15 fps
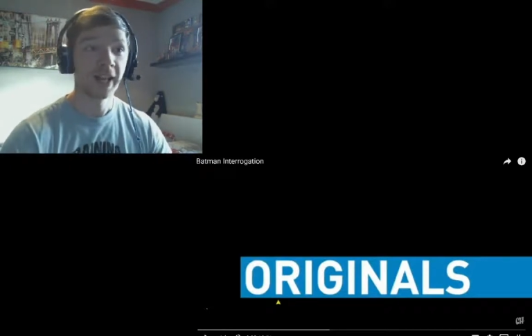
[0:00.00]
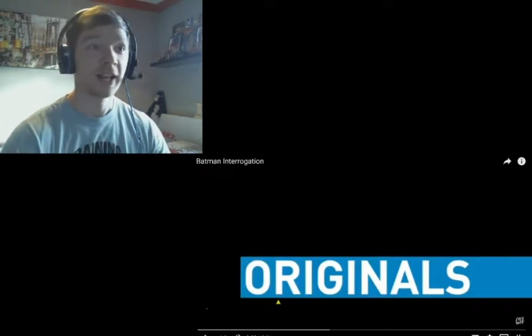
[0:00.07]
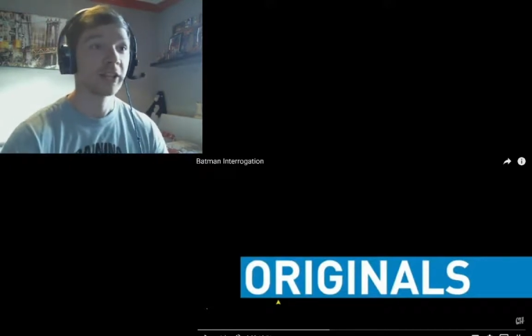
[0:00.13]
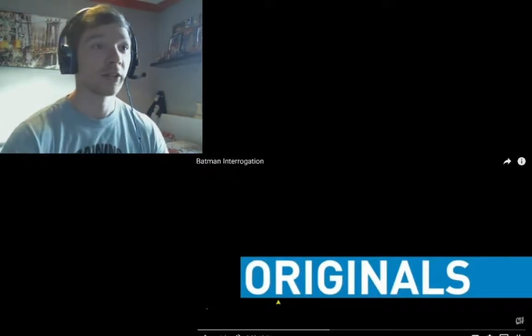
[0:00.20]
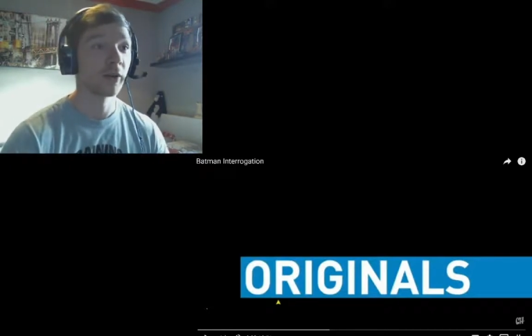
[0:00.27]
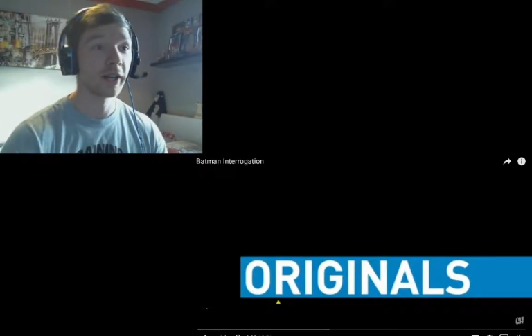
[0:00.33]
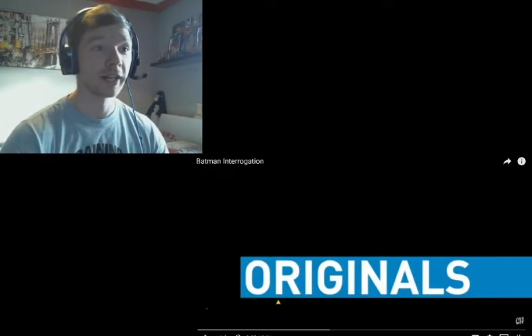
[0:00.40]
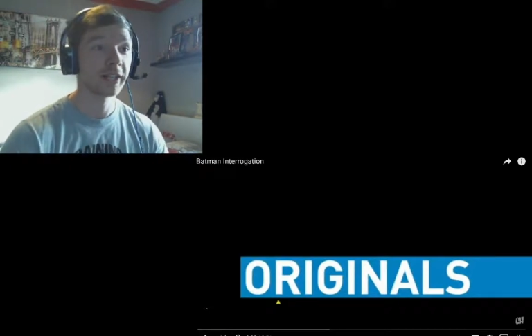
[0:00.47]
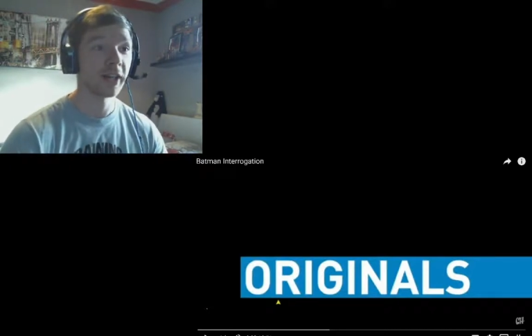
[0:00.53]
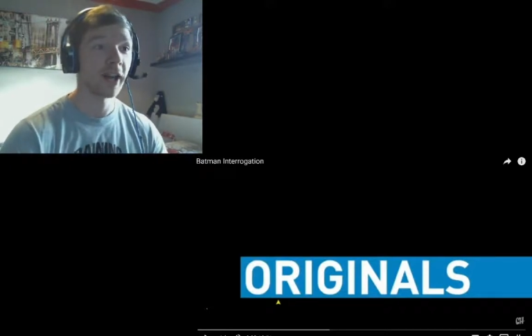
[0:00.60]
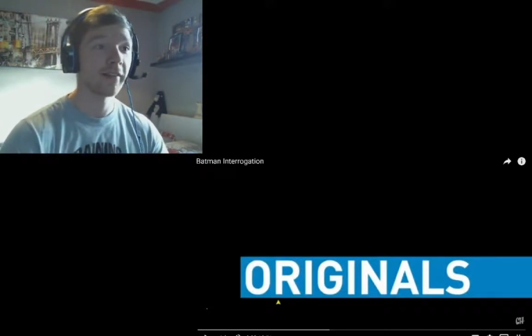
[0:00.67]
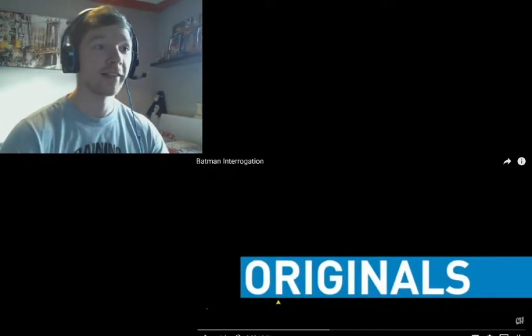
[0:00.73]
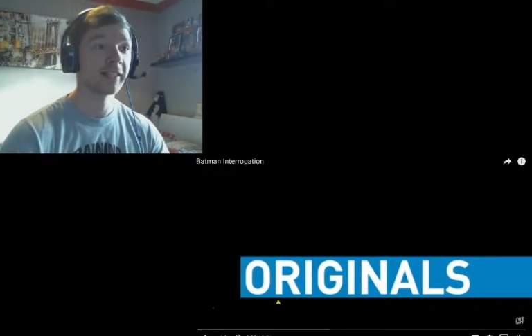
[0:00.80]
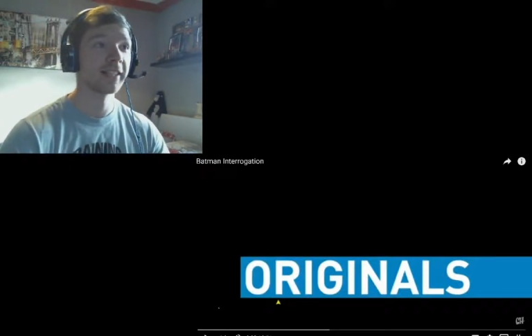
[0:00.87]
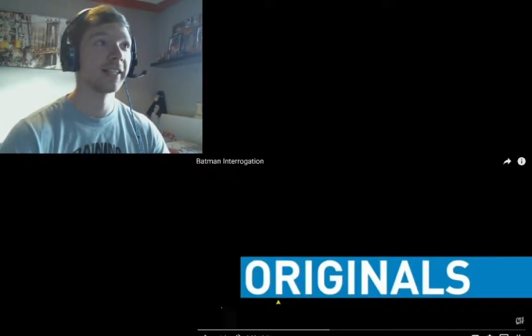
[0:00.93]
So we're going to
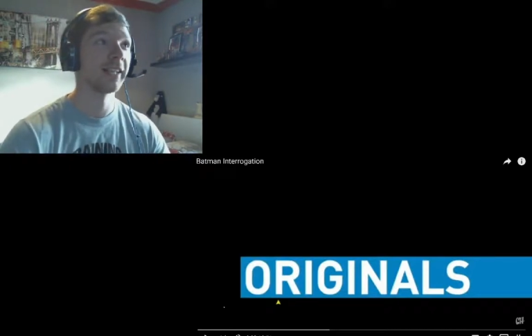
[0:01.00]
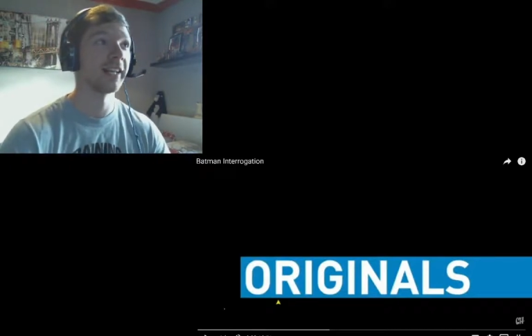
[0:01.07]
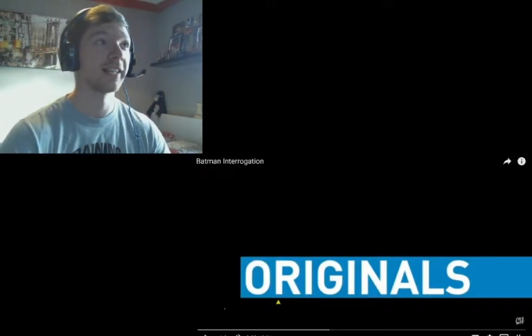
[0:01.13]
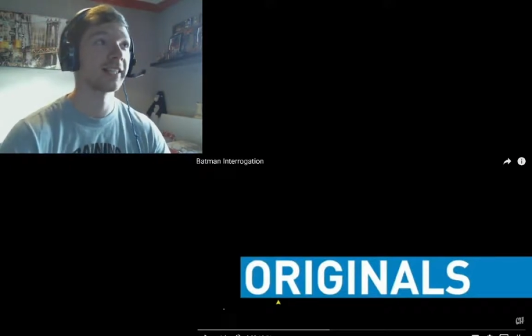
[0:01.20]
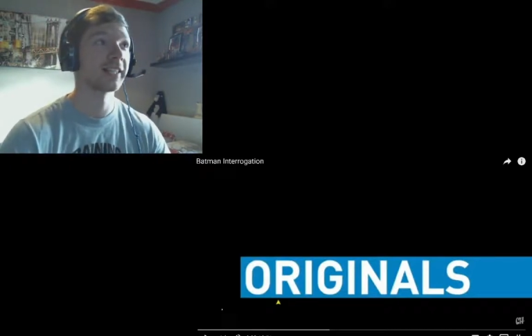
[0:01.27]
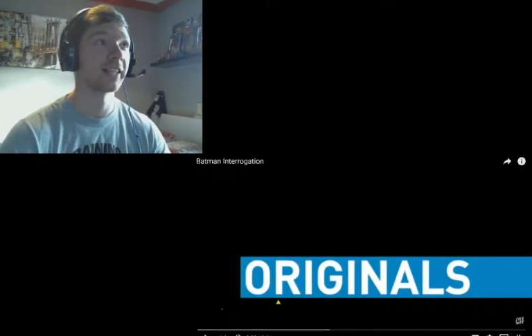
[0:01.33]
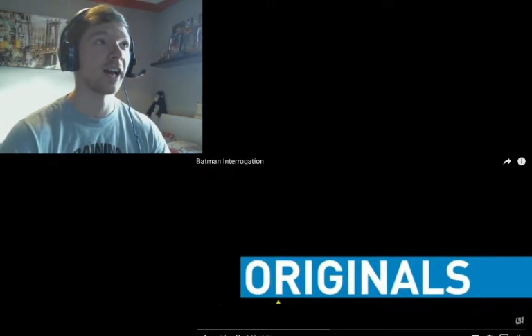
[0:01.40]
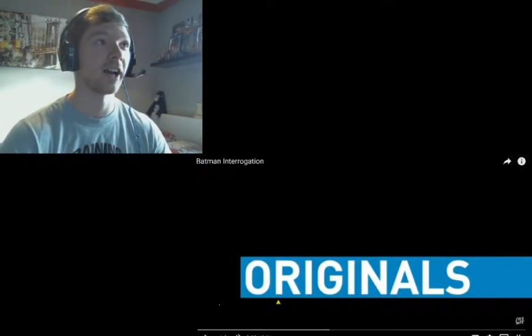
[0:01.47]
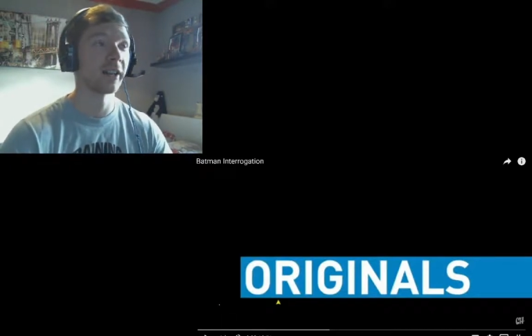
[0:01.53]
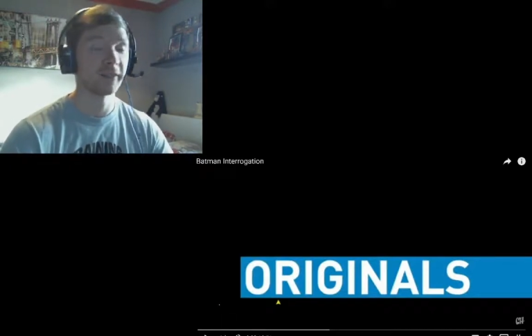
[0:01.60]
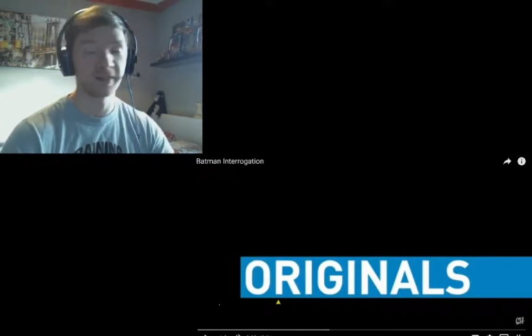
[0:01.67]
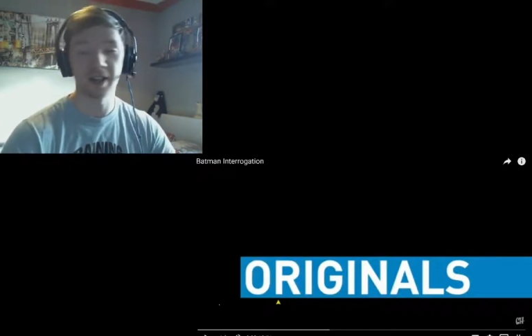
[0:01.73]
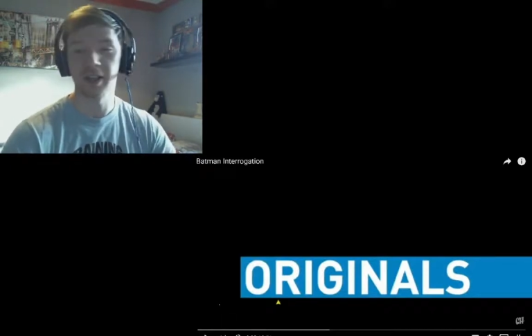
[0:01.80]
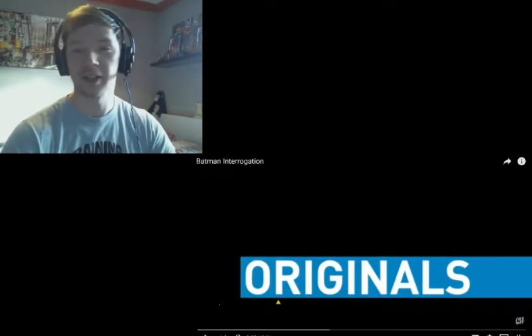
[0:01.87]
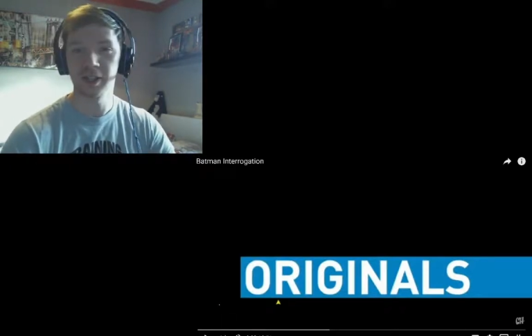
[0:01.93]
dive into this. I
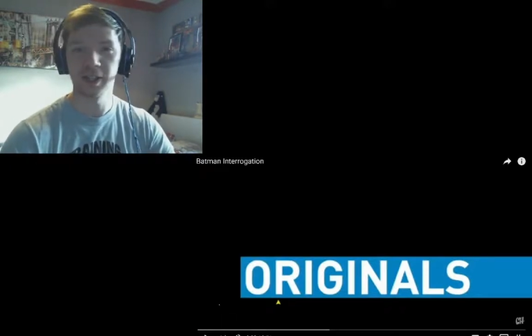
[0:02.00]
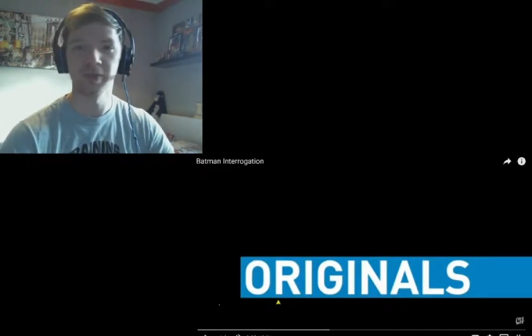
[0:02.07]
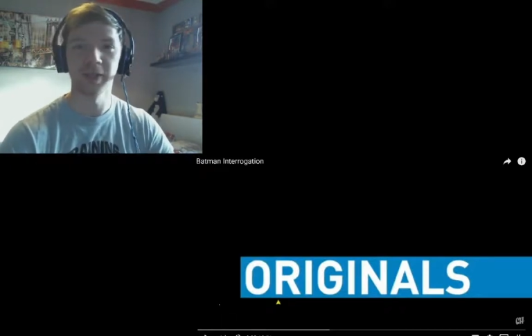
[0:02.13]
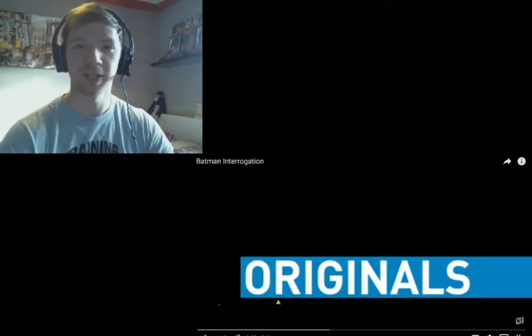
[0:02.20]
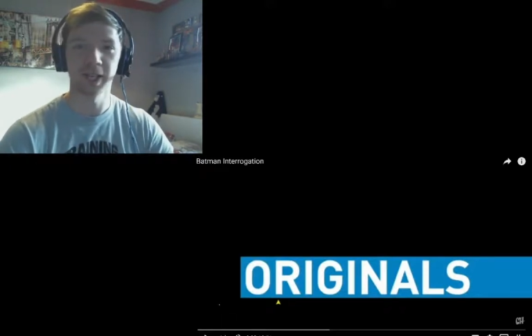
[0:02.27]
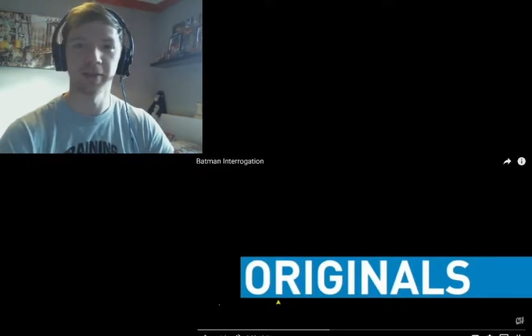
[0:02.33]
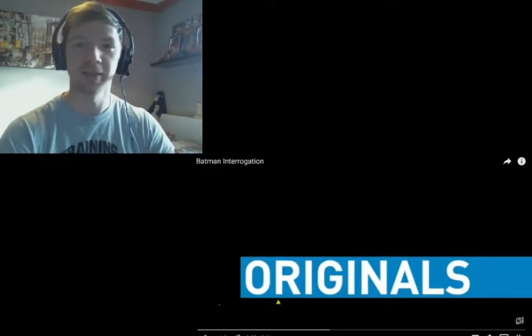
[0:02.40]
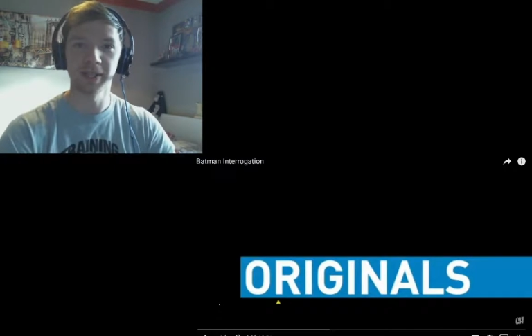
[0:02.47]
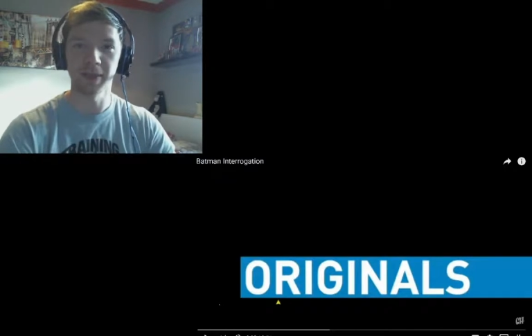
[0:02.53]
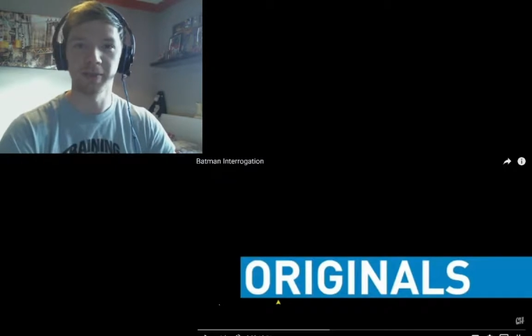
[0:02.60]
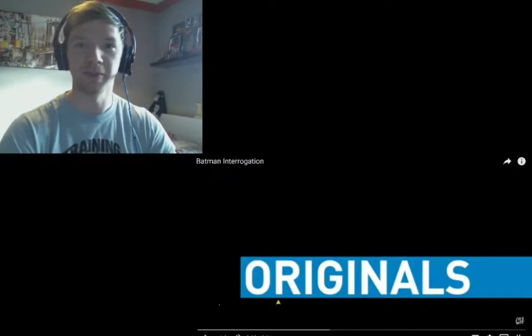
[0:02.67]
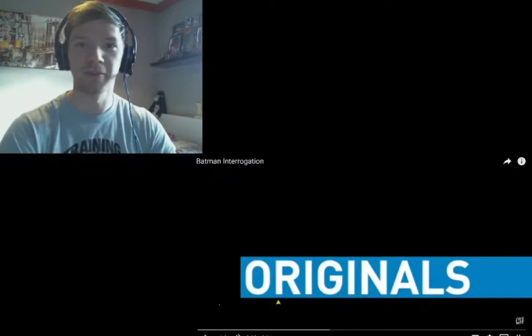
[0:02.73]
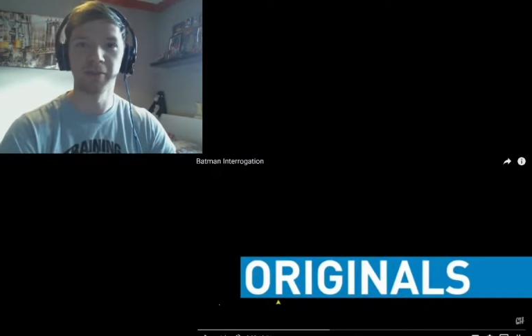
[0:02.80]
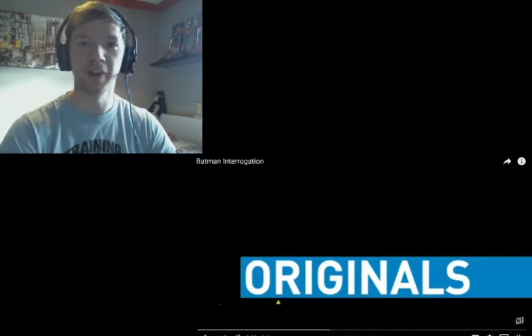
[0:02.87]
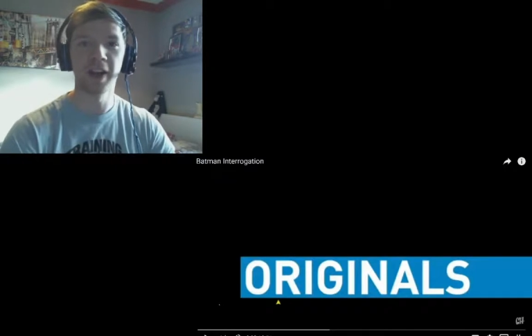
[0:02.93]
assume it's going to be
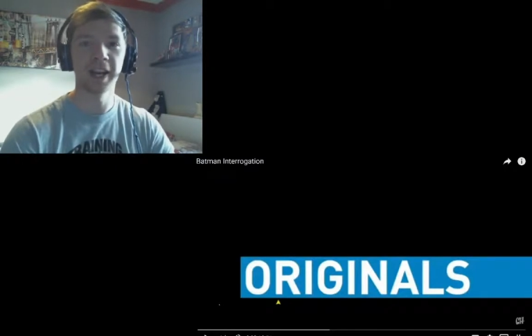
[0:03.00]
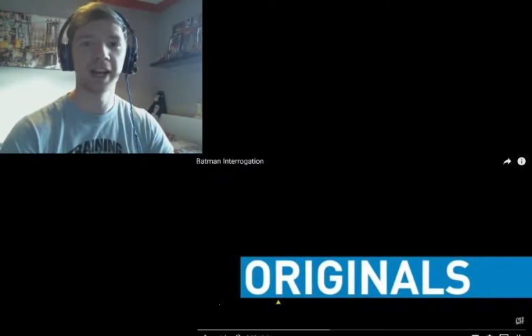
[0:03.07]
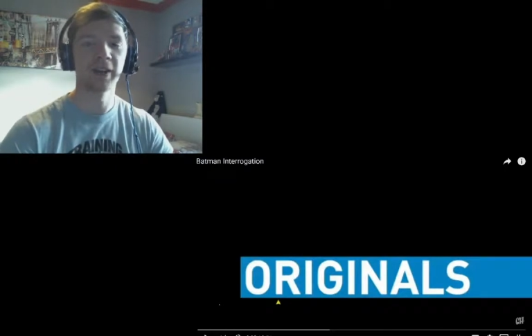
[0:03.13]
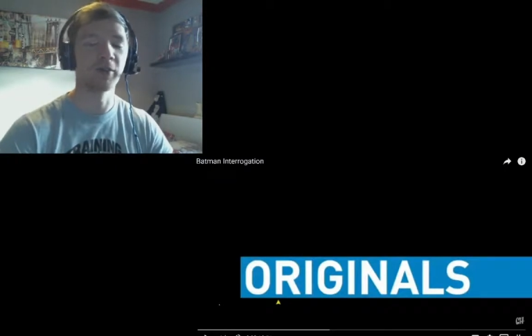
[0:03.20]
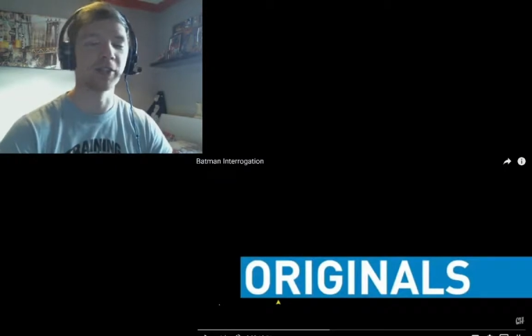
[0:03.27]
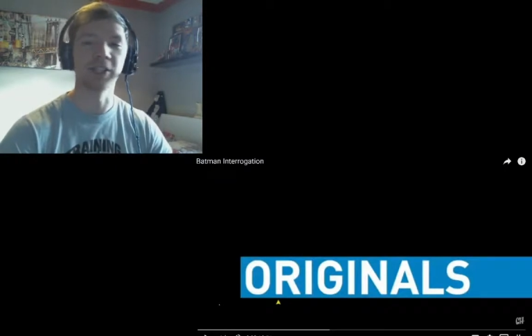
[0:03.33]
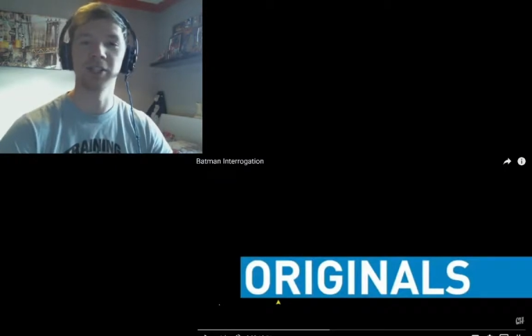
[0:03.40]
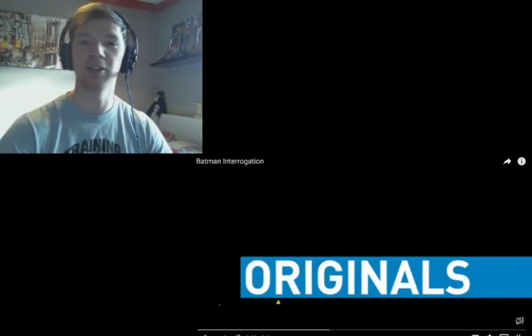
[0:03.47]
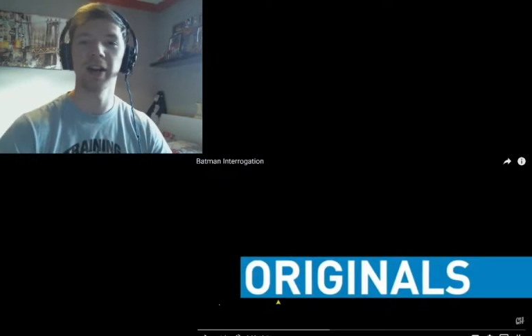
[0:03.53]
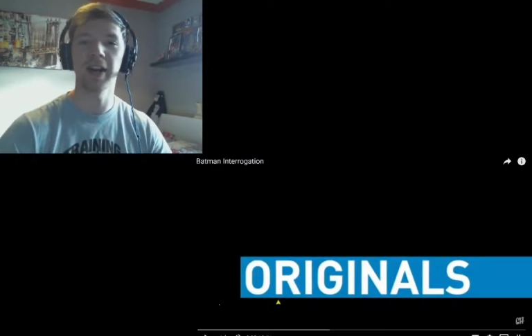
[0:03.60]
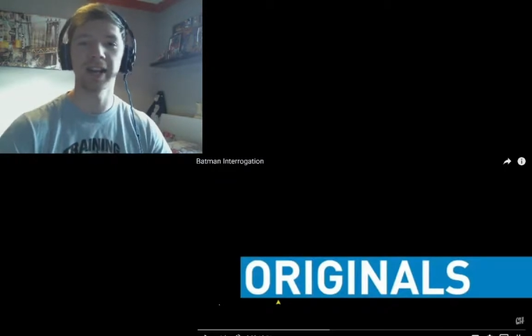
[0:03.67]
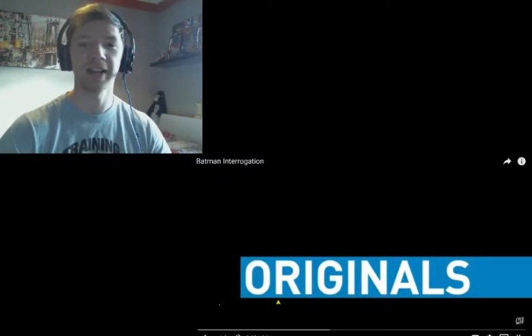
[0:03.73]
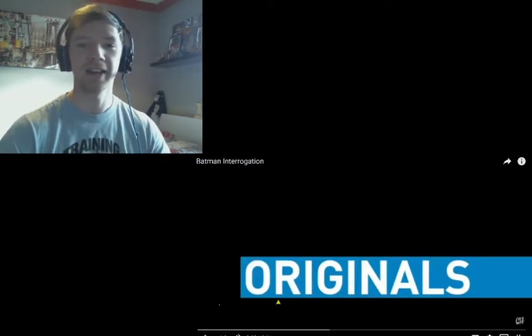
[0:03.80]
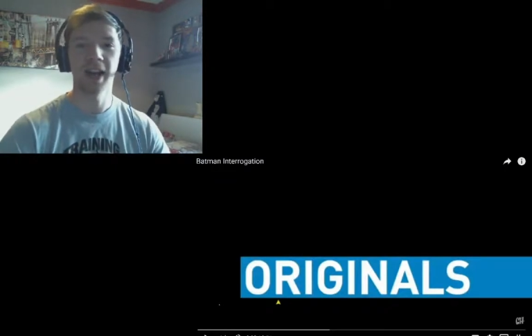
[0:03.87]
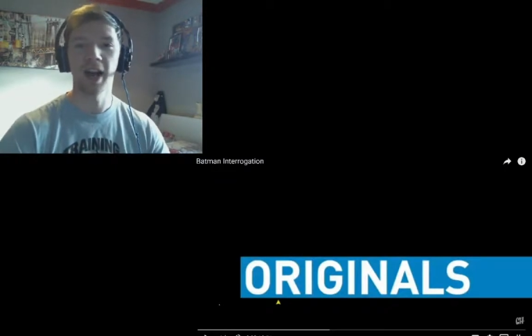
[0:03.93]
something funny, which is great.